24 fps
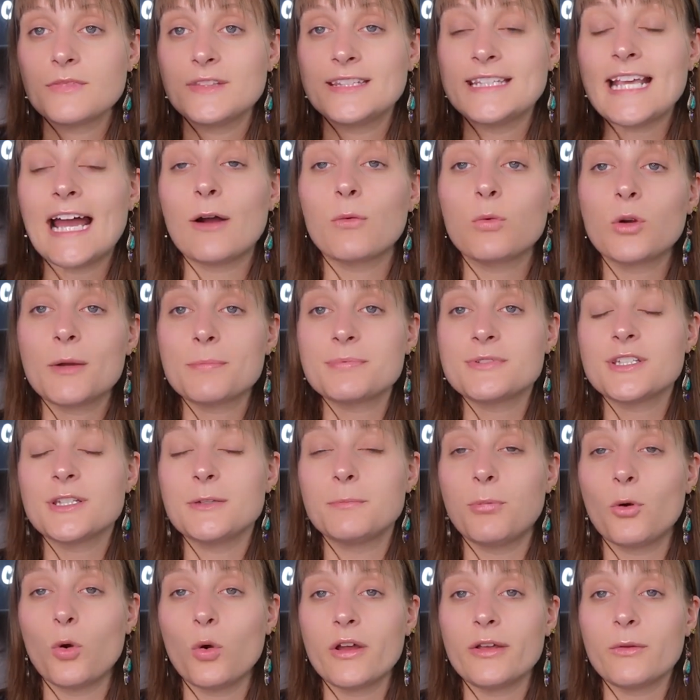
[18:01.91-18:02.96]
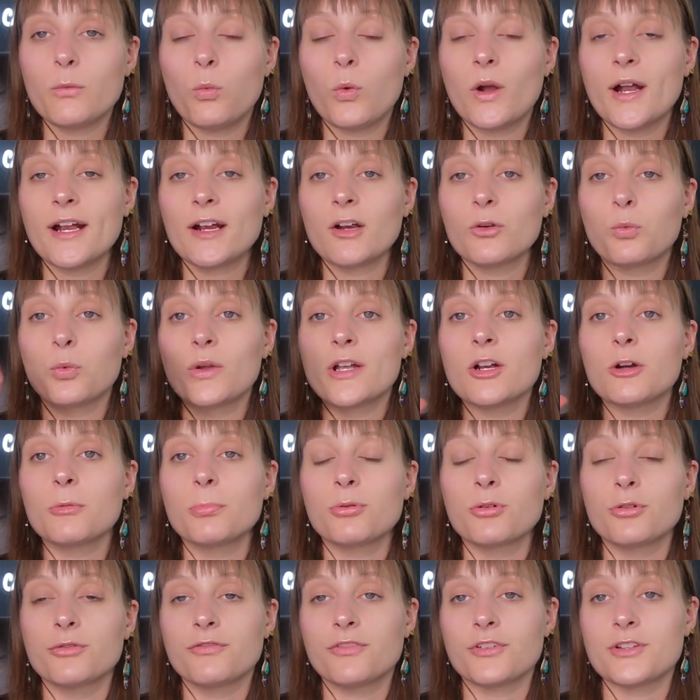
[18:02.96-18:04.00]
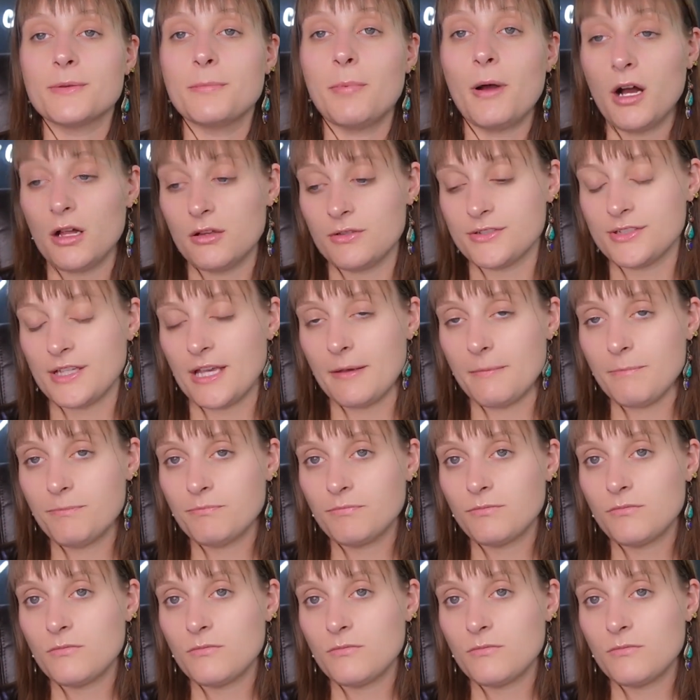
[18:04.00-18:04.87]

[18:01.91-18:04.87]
Now we're up to the point where we are approved for the policy.